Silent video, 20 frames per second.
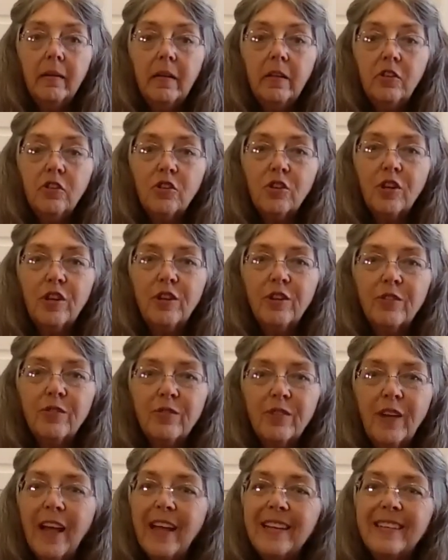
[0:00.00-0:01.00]
enjoy your
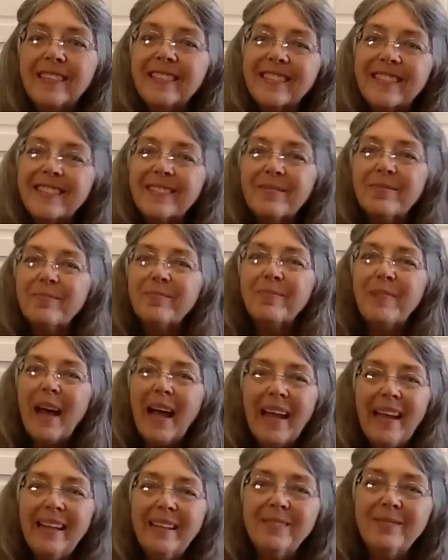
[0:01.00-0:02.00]
flights.
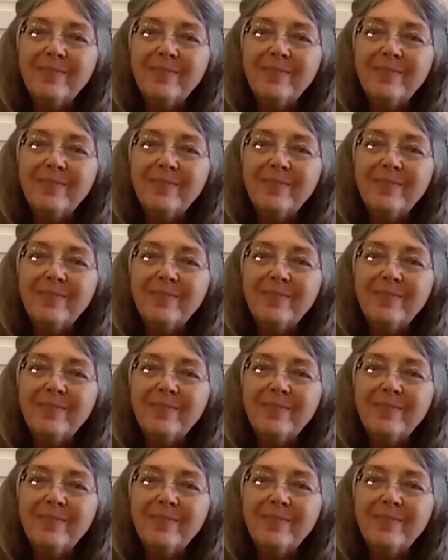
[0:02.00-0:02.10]
Bye.